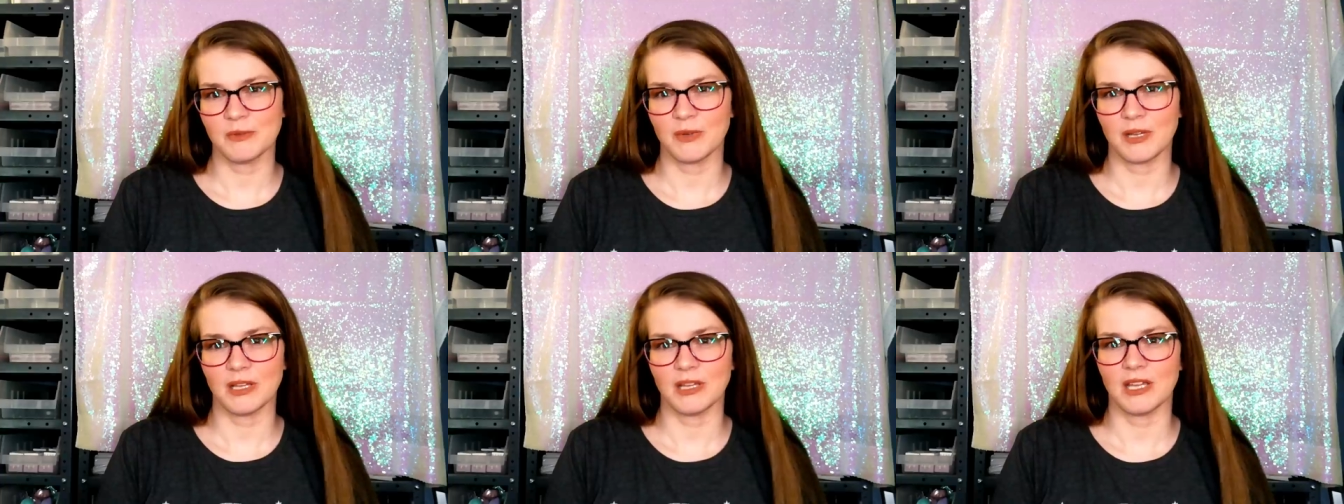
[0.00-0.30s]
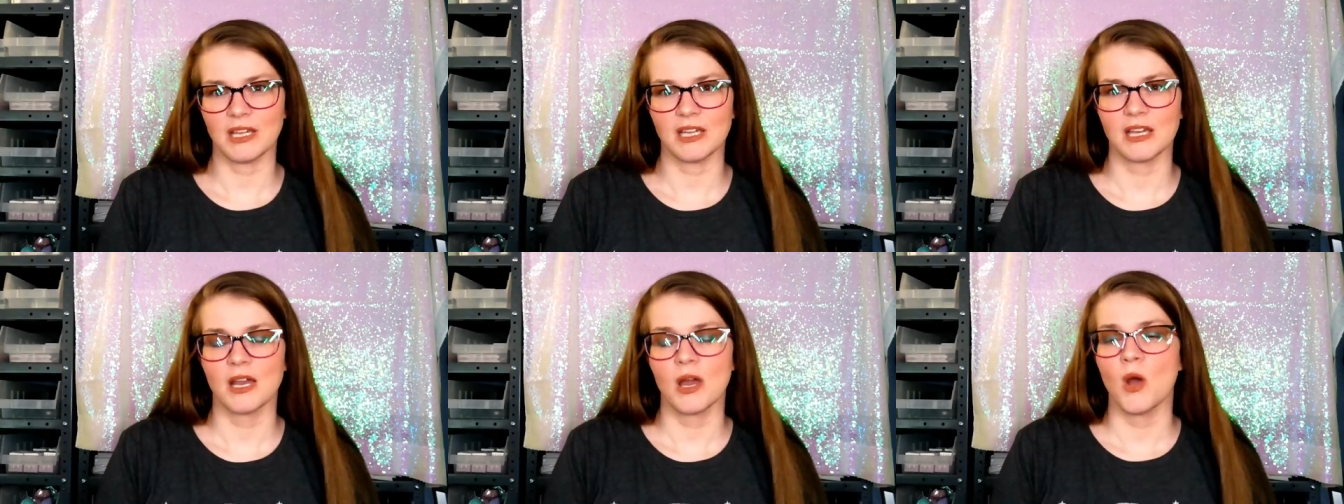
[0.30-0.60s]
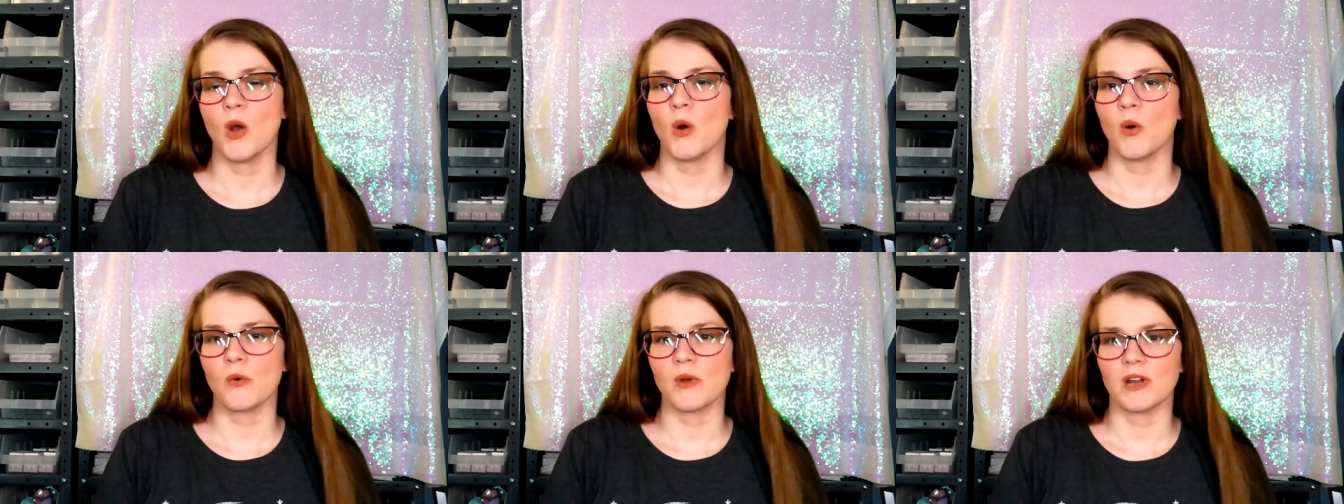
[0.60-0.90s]
get like
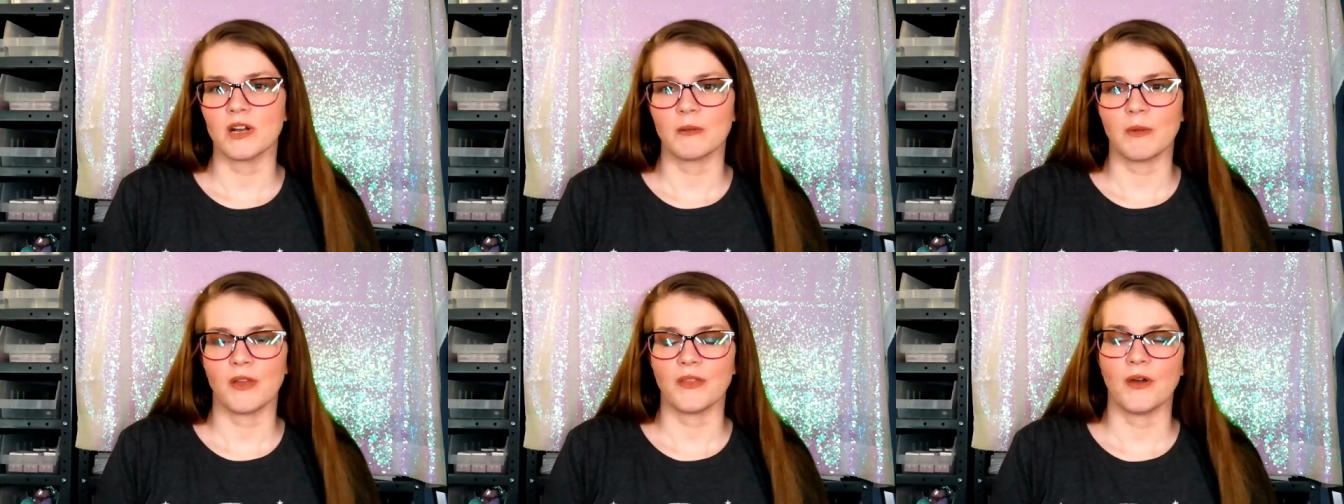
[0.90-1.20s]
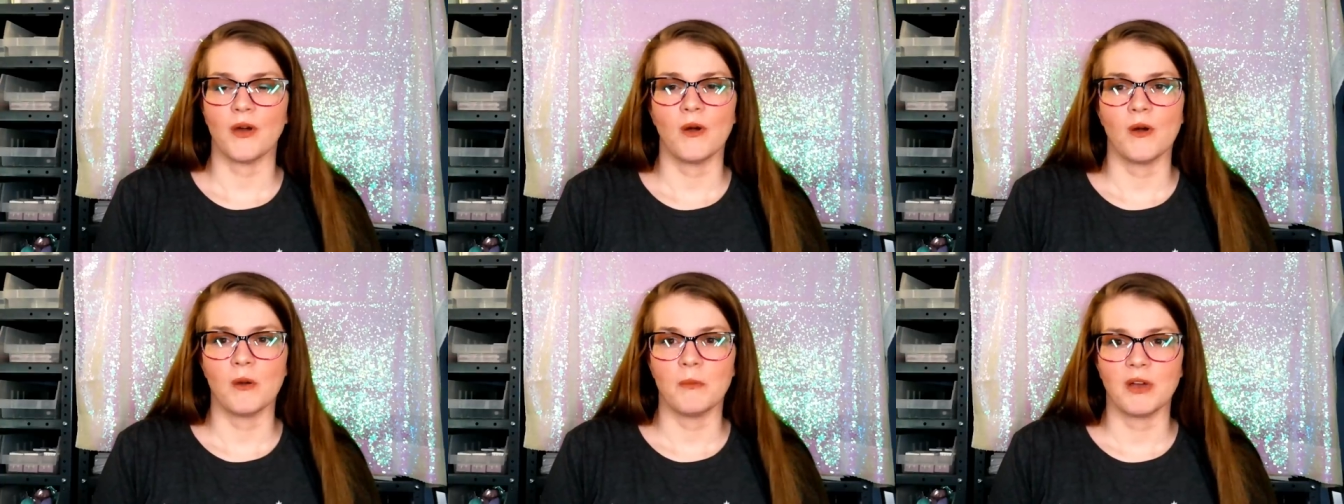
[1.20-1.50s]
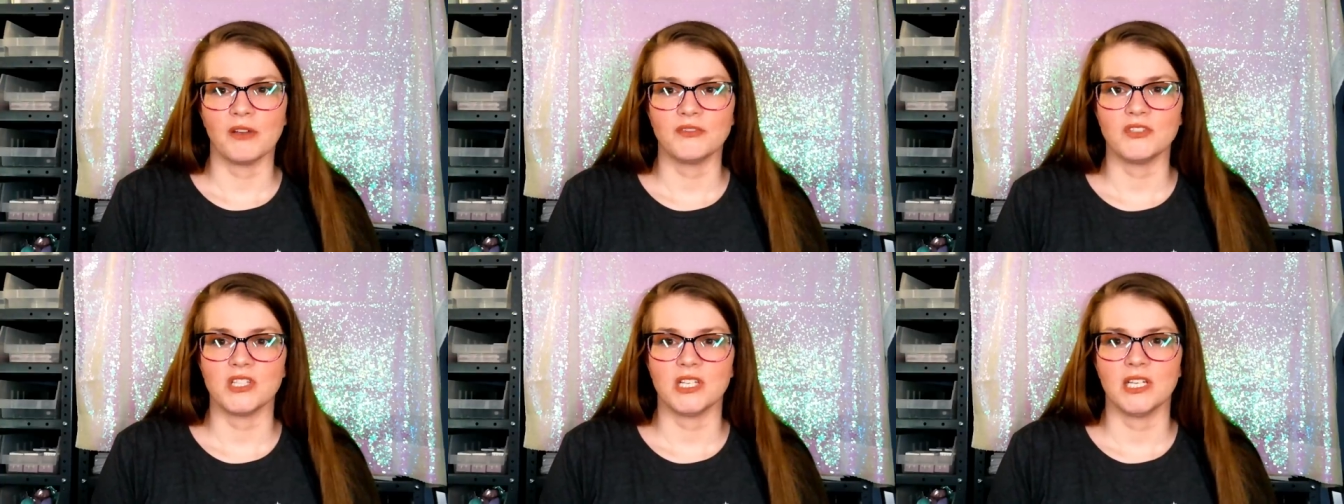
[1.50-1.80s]
weird about the
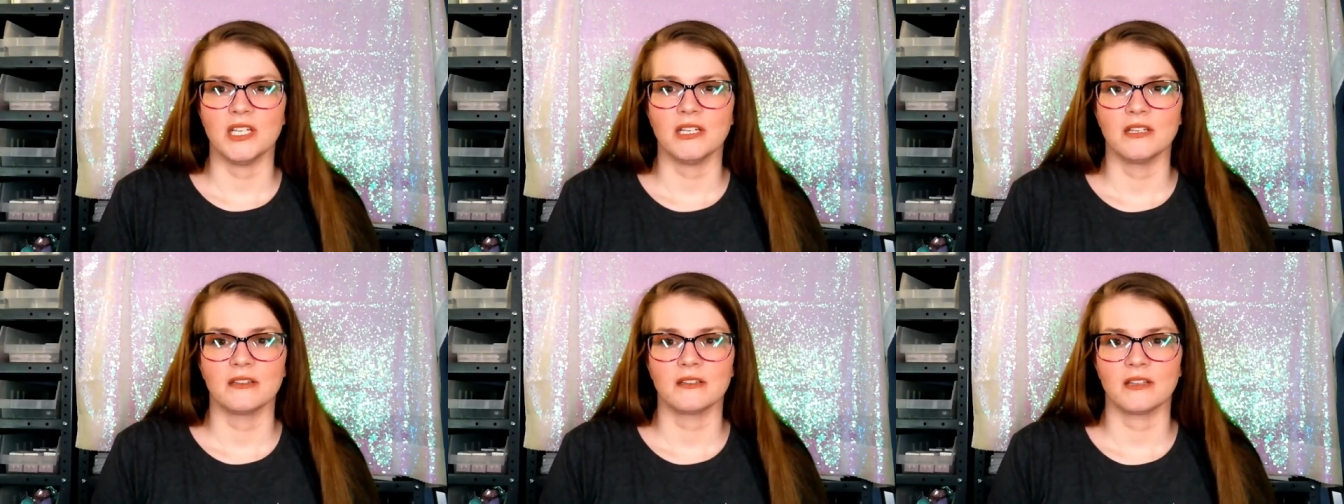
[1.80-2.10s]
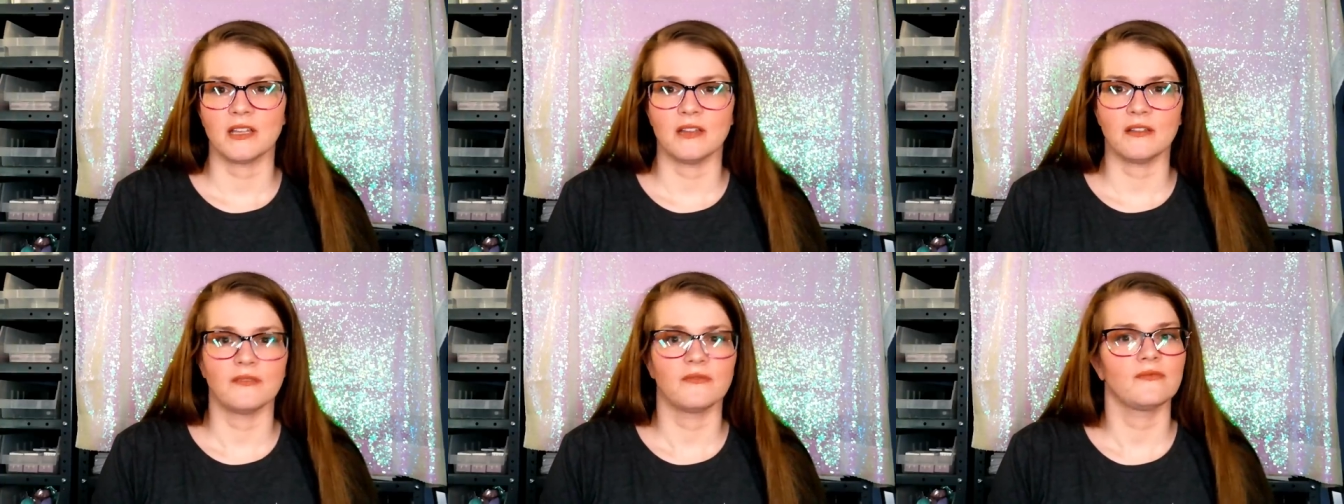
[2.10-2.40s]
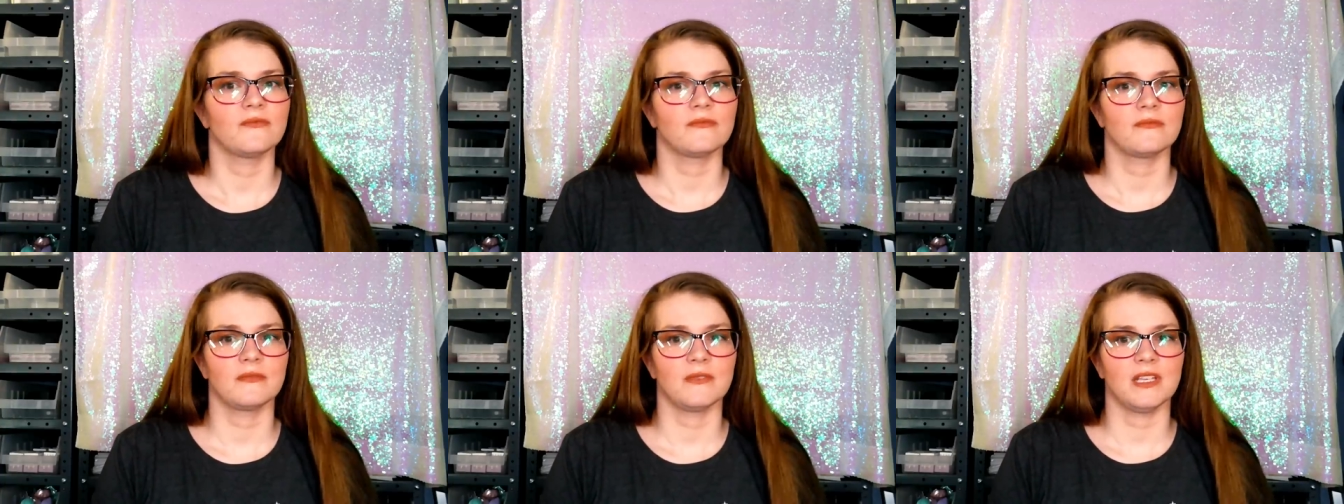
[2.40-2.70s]
OMFG. They
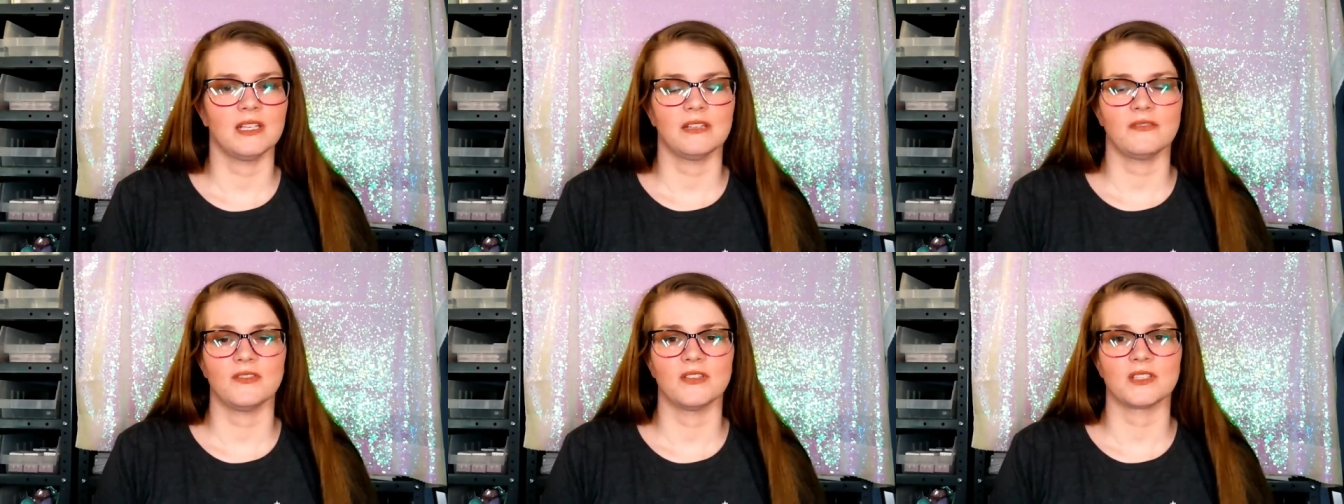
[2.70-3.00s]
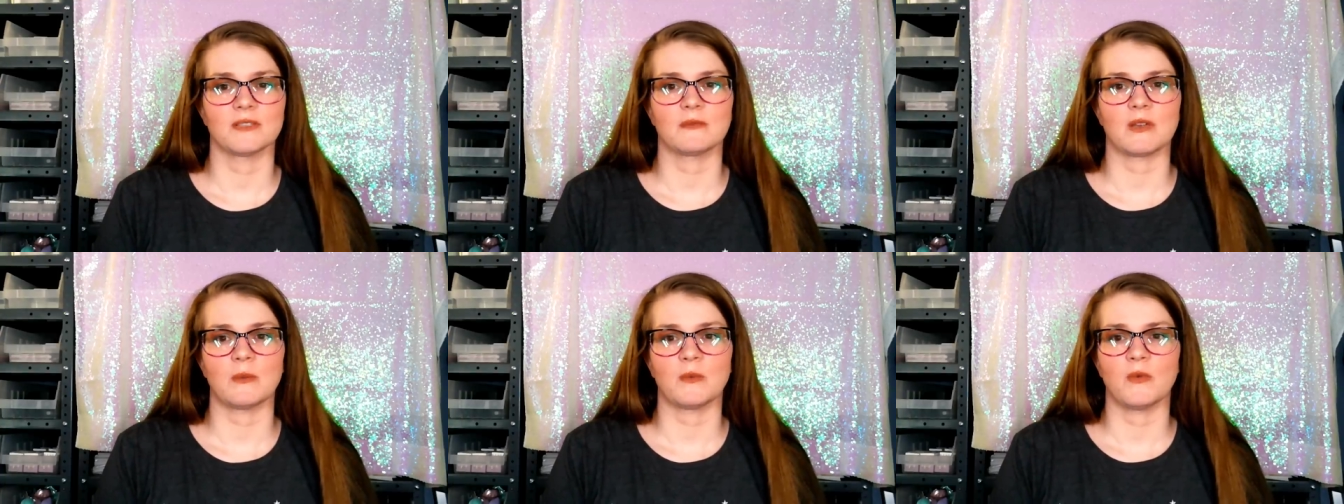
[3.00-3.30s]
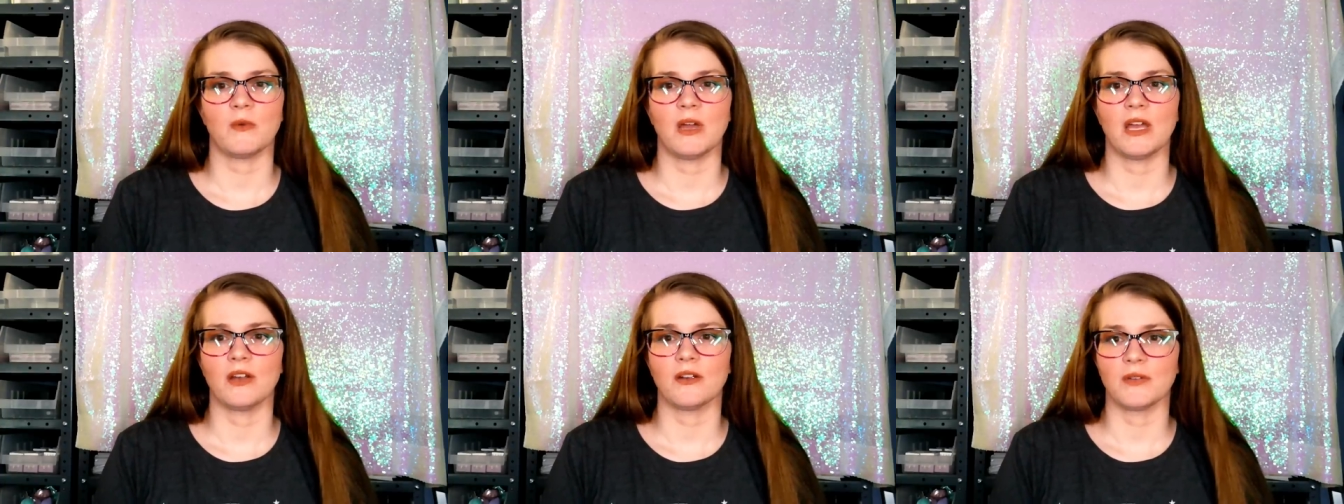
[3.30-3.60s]
get, feel some type of
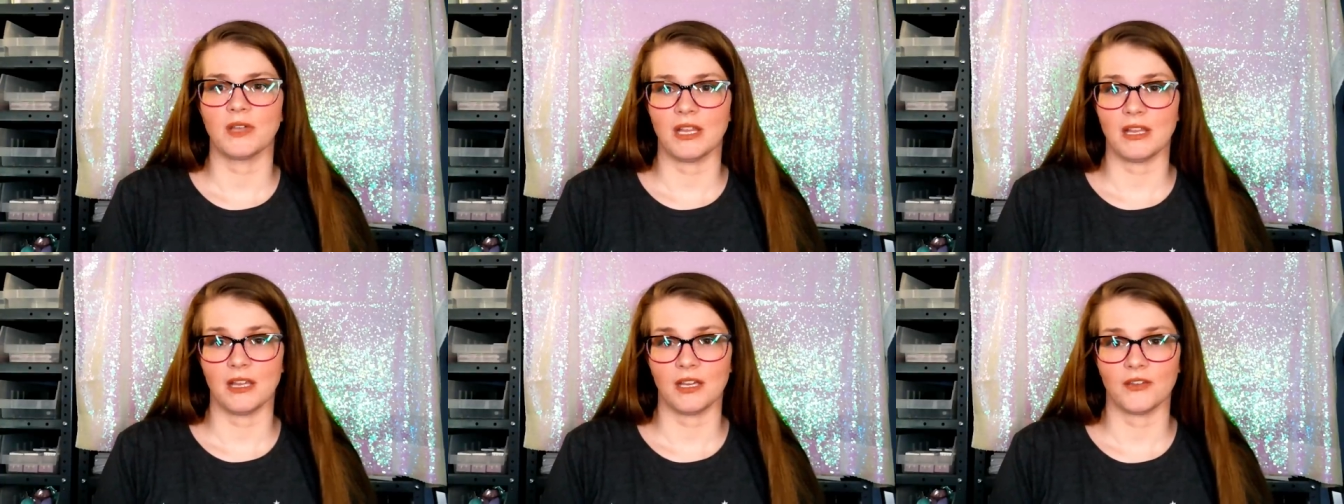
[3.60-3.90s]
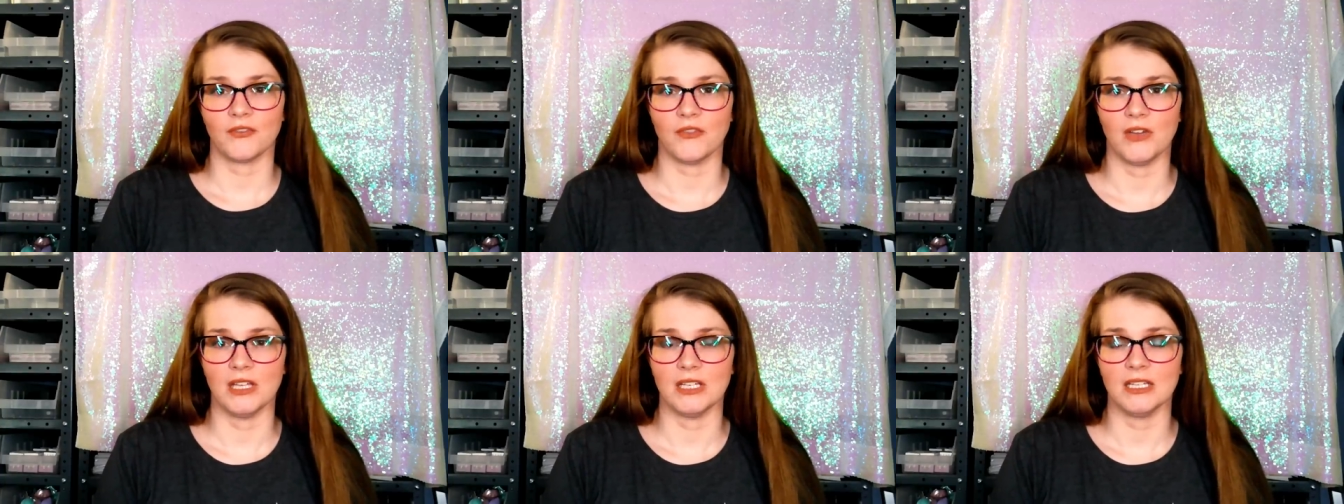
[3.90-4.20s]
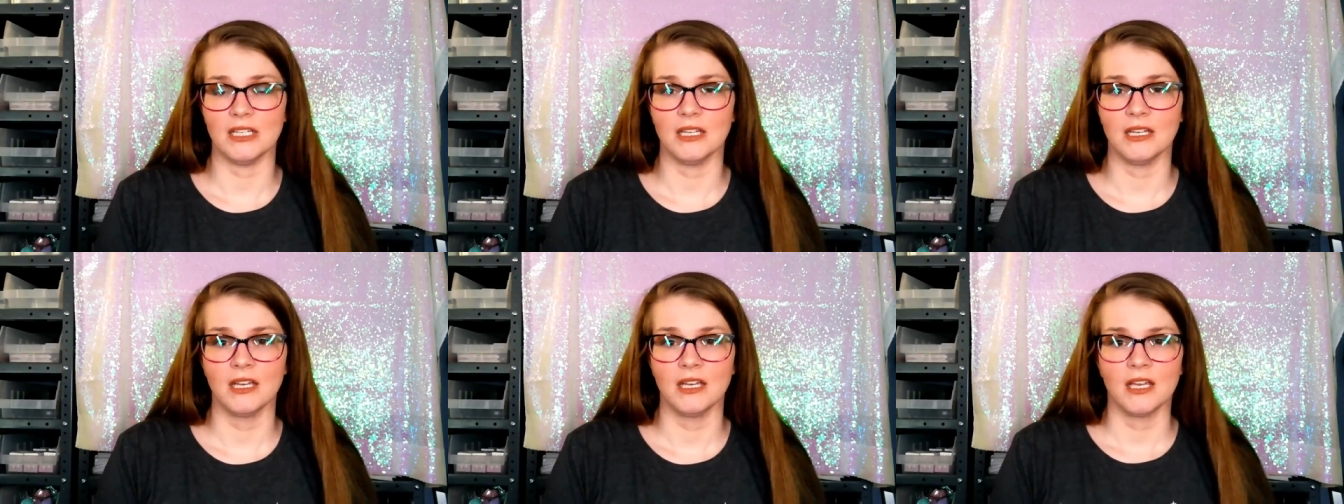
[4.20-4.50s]
way or get like offended.